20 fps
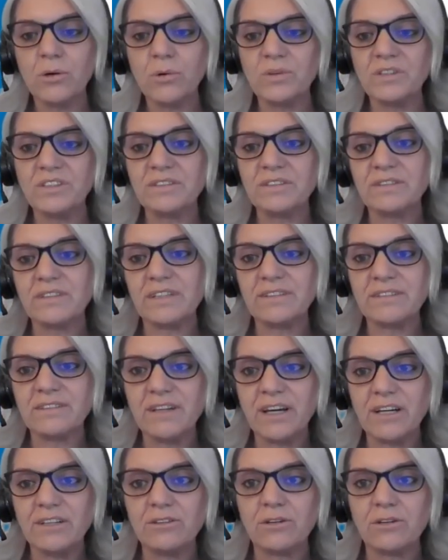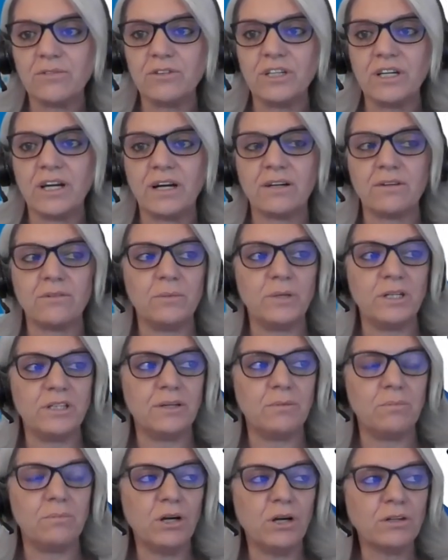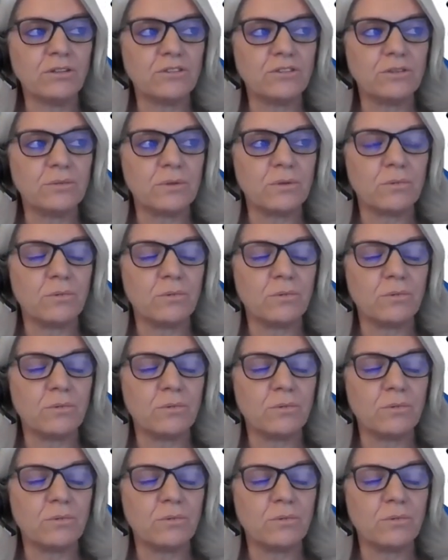which is the state of the art of building blocks.